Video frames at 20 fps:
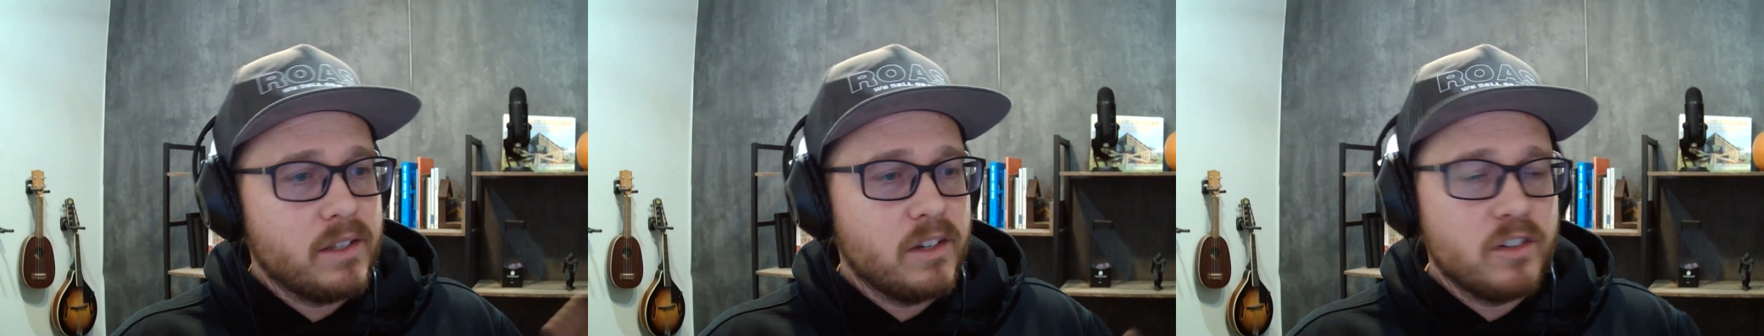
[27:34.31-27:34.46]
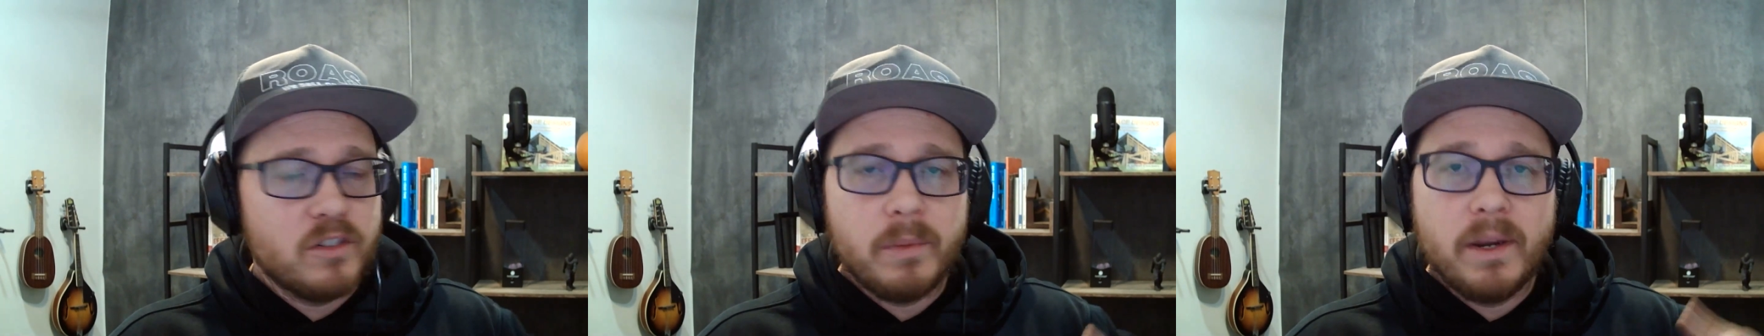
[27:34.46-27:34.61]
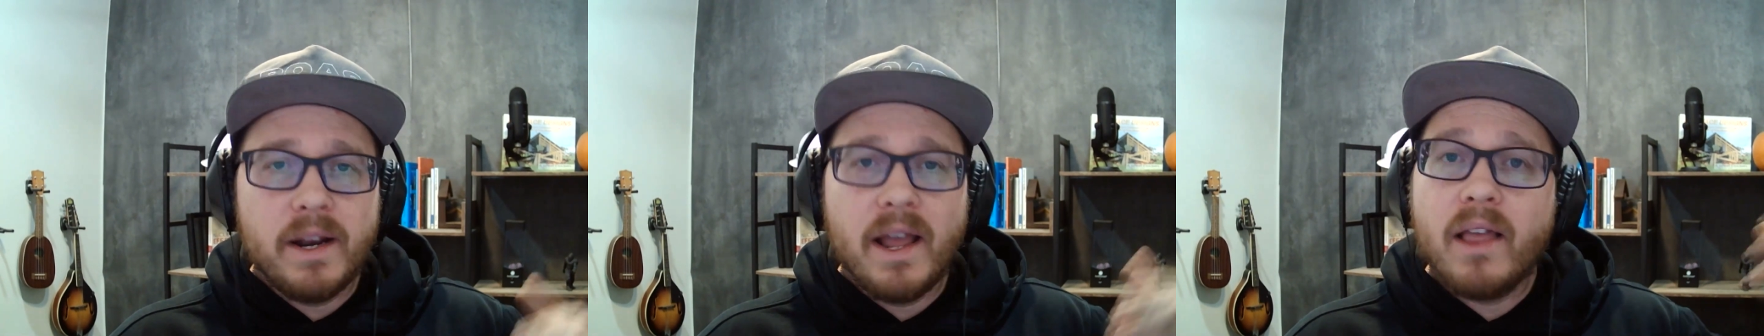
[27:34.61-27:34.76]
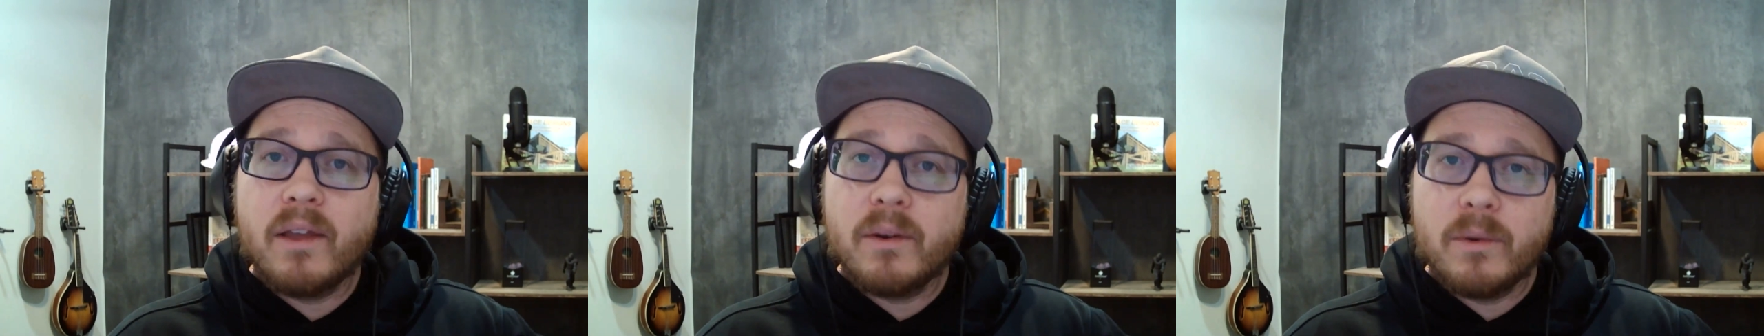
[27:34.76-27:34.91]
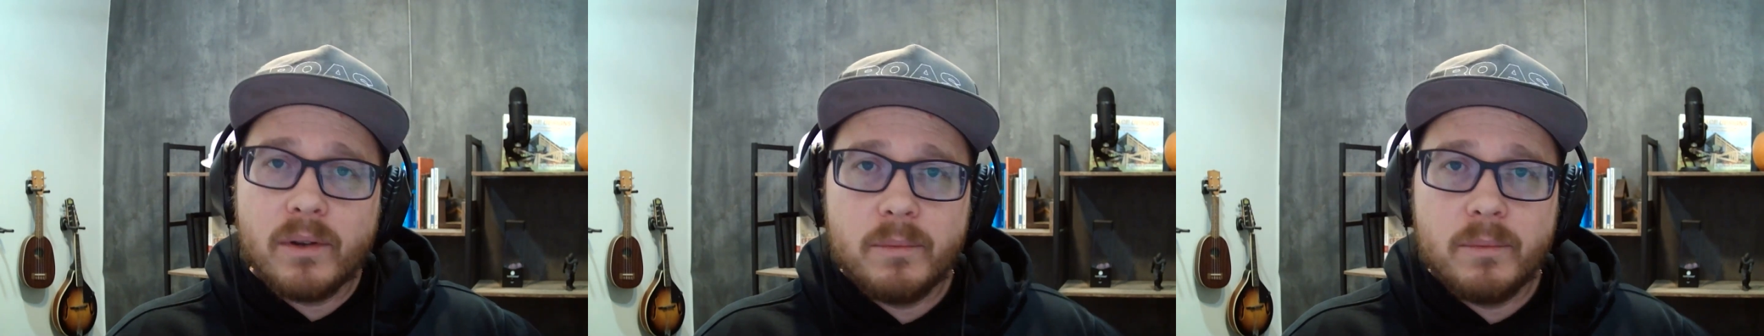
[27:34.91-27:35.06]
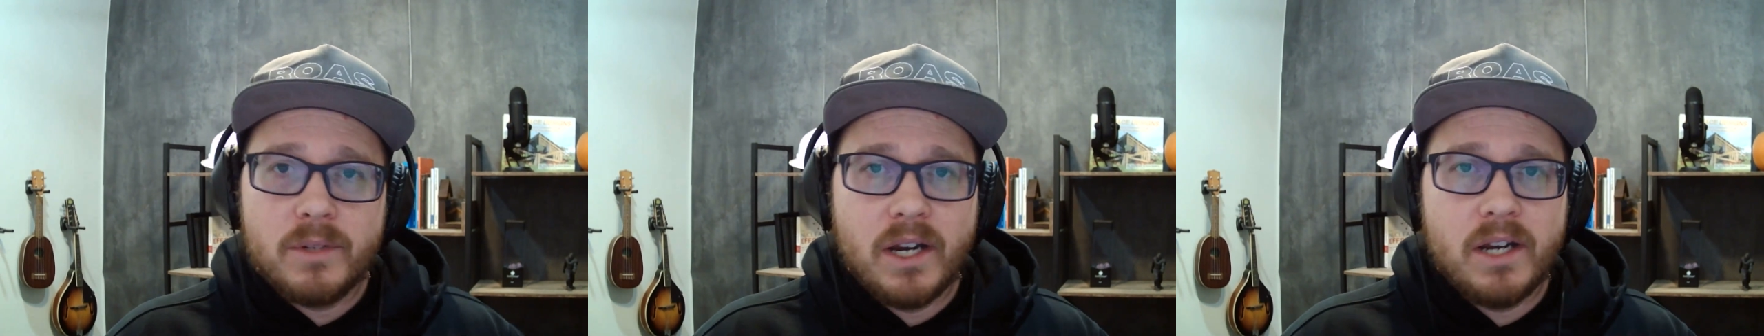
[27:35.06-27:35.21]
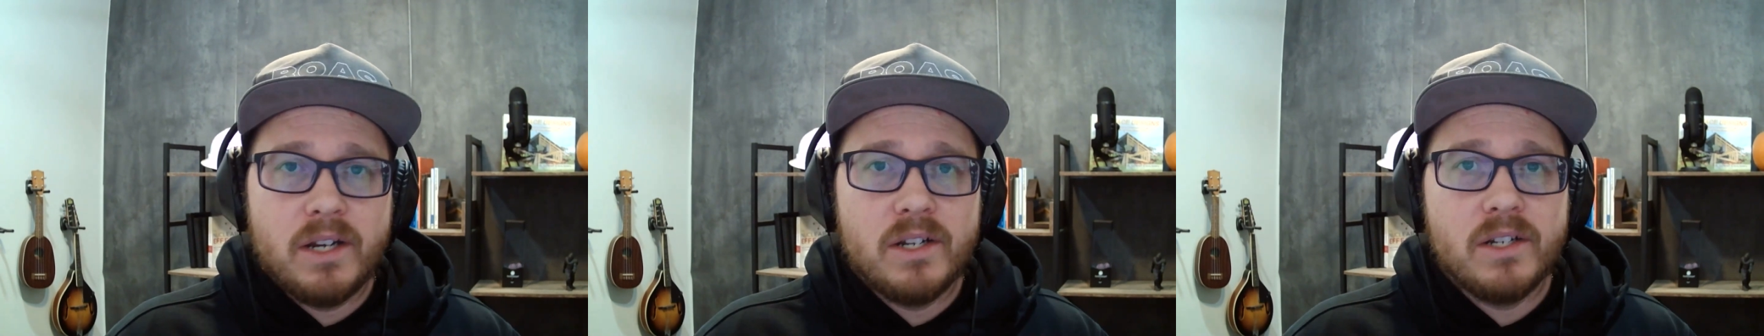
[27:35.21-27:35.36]
There's been
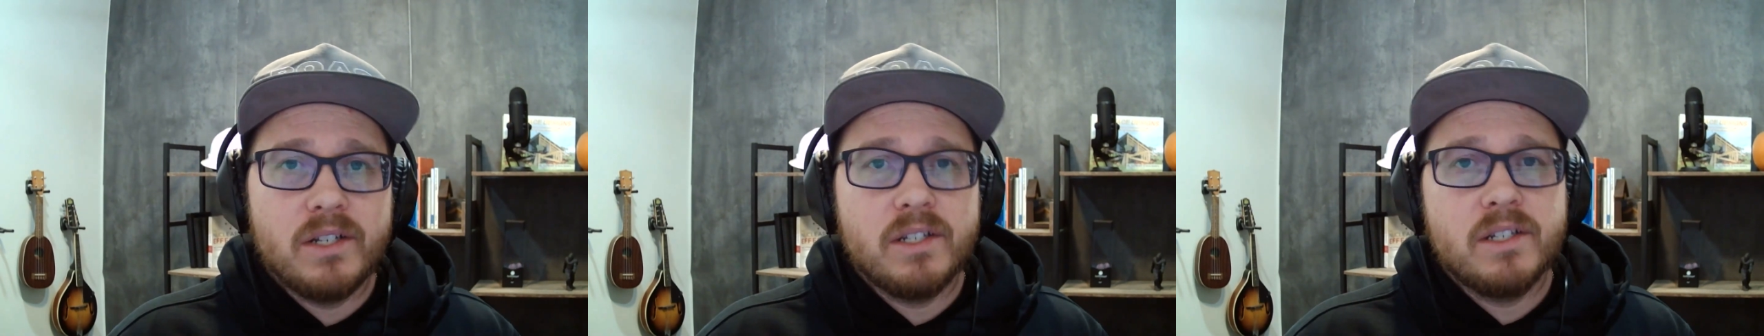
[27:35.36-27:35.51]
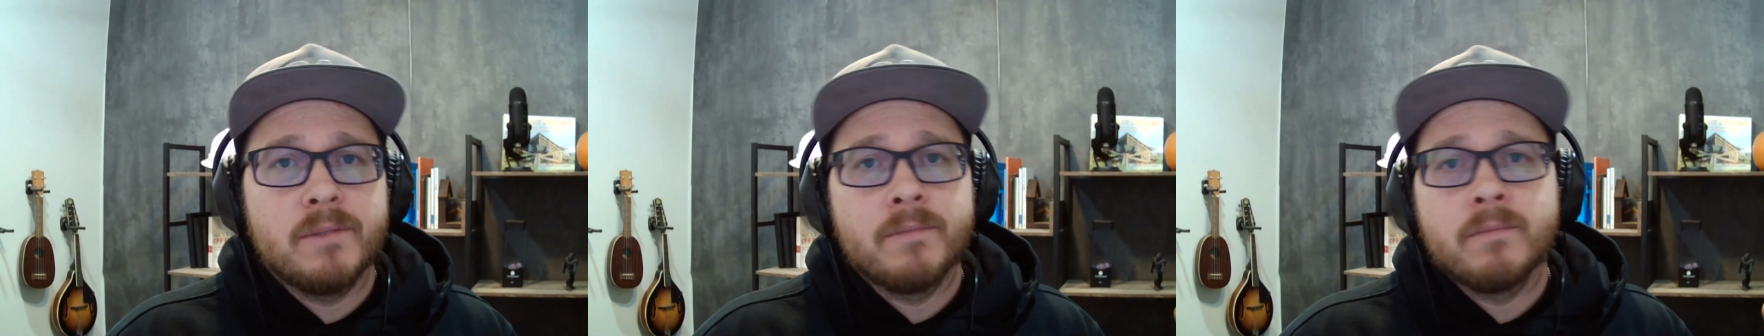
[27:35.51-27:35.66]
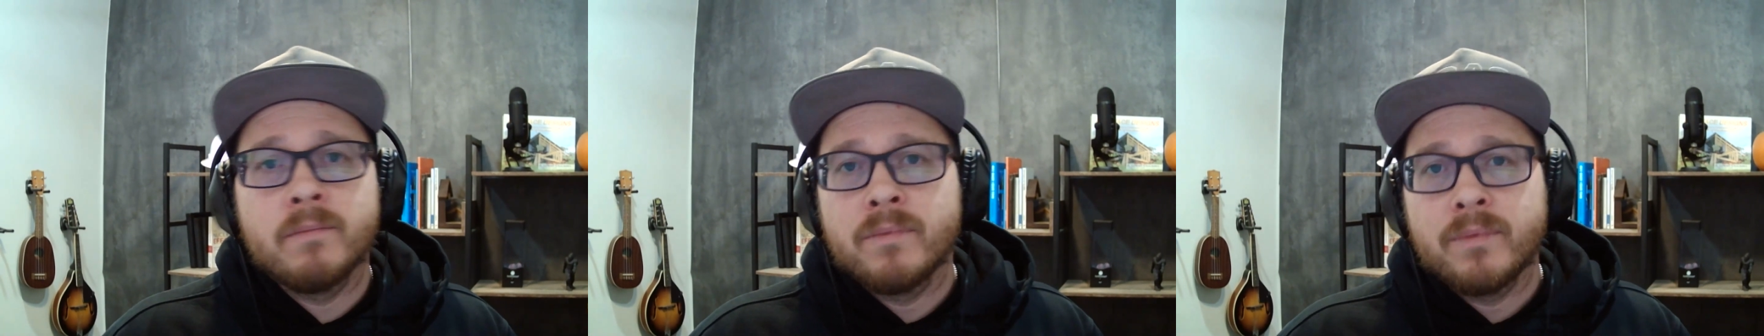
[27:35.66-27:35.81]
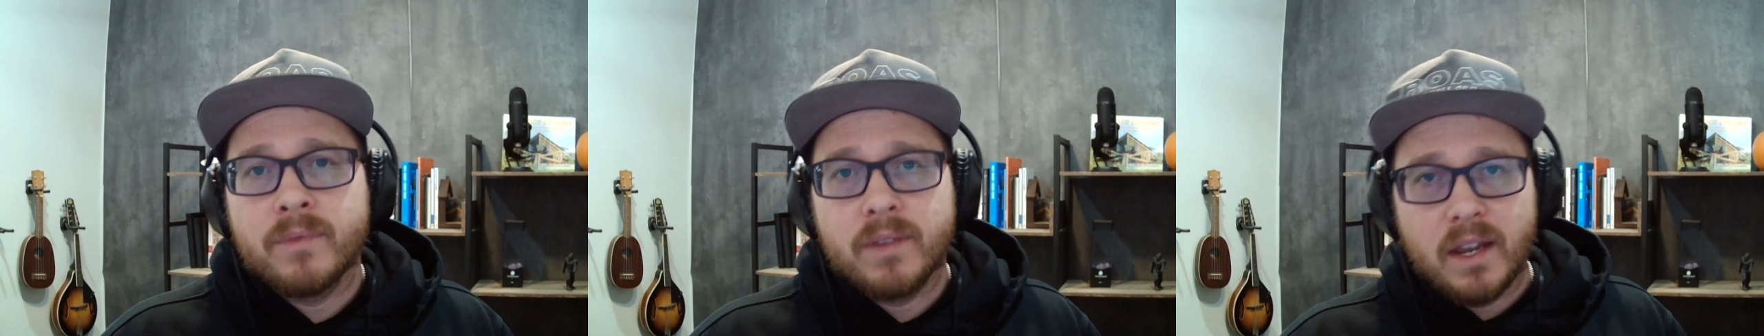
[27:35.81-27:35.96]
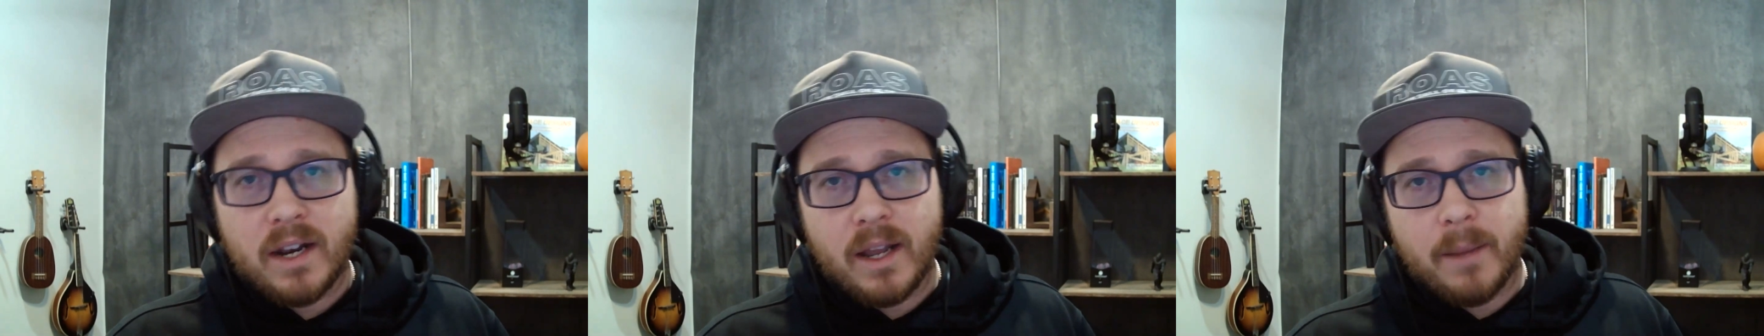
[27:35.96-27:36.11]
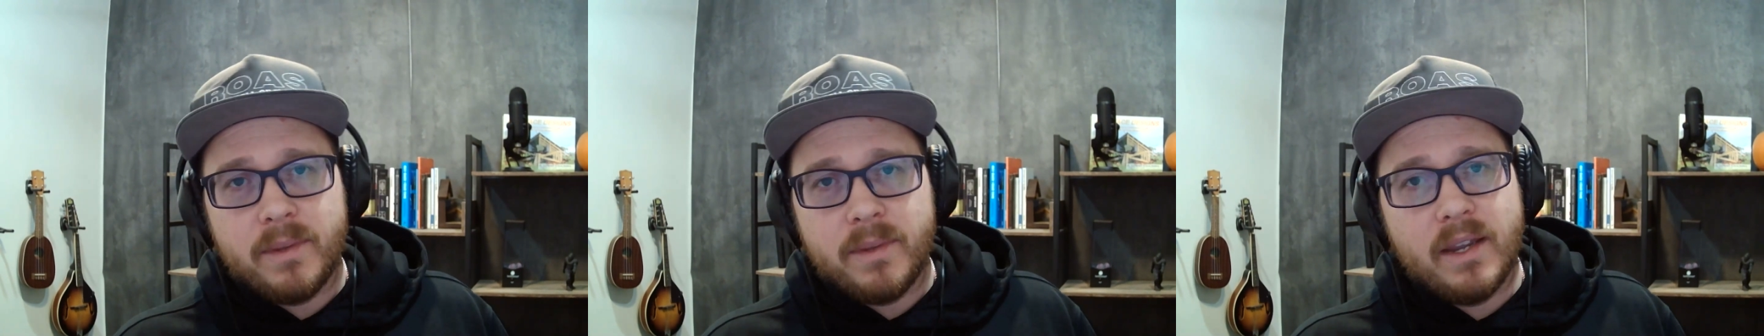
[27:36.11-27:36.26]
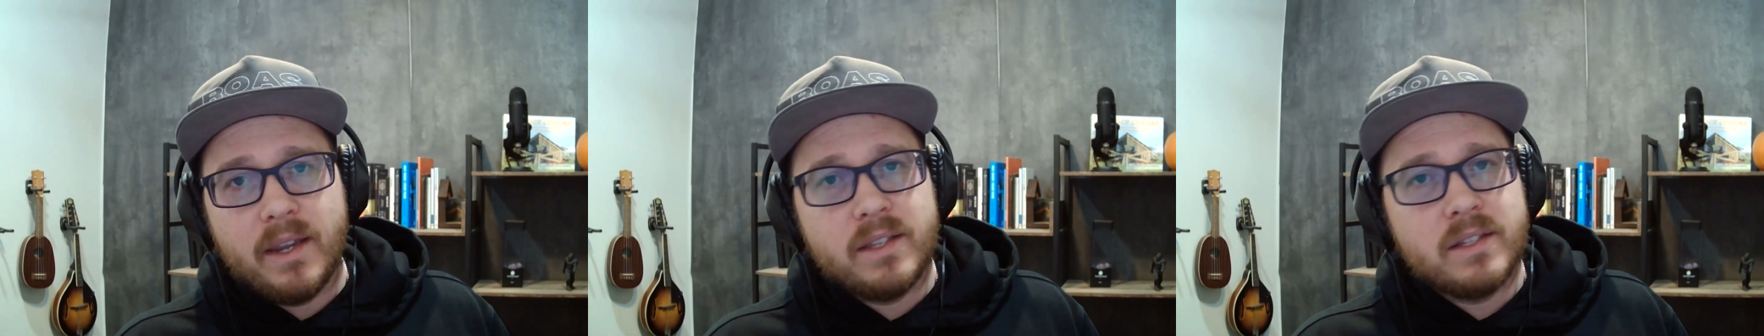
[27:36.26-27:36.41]
algorithm changes and
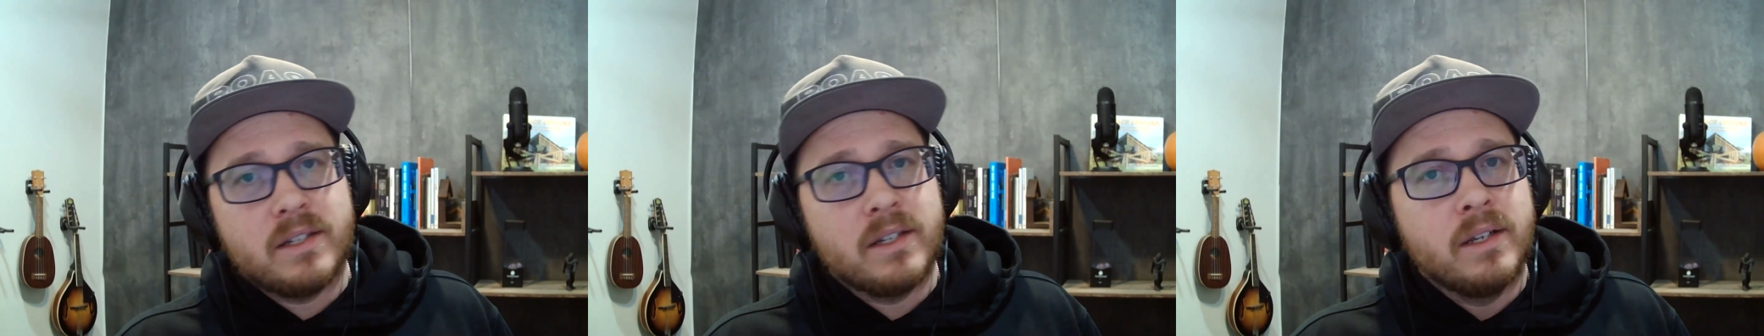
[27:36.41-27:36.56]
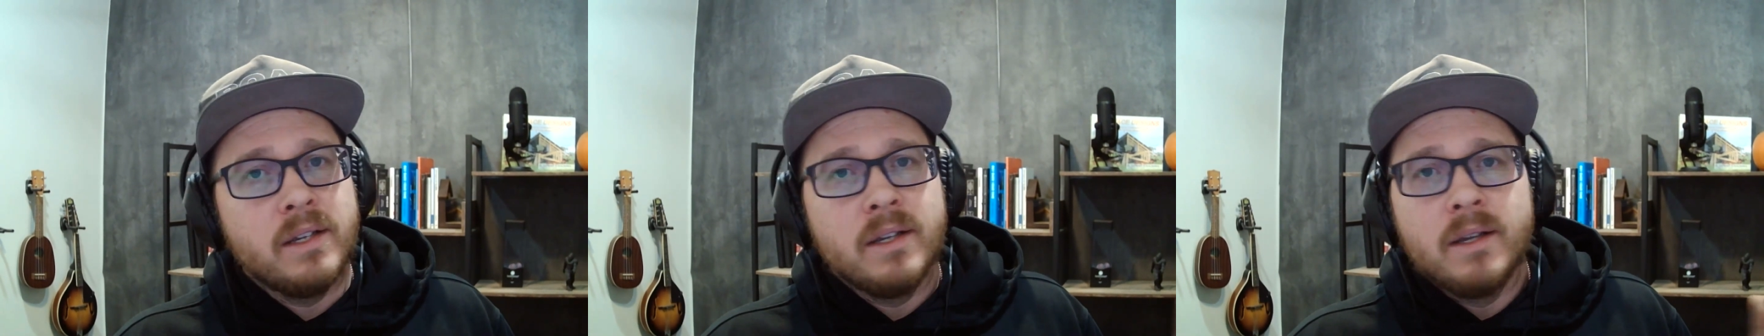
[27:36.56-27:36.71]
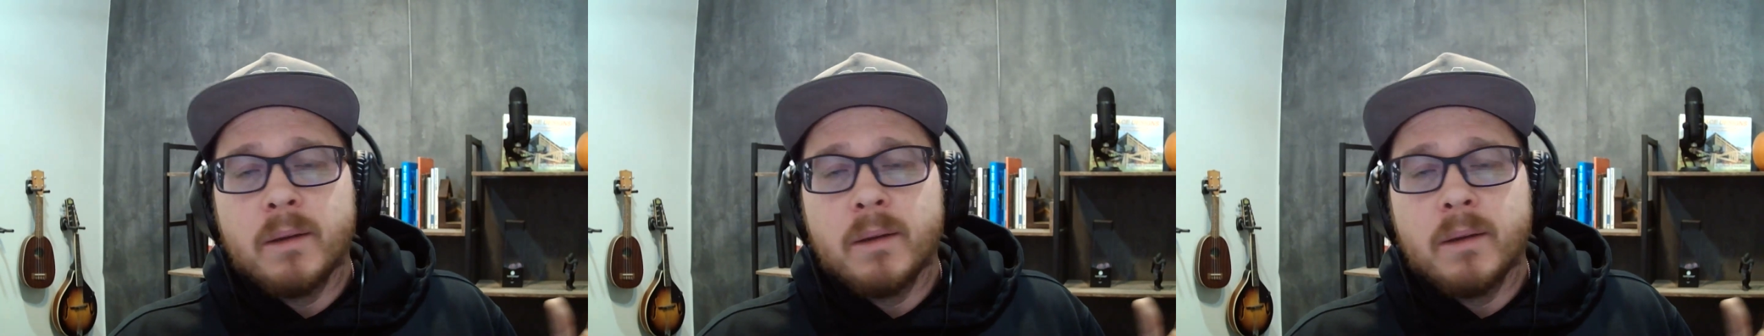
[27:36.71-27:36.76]
updates,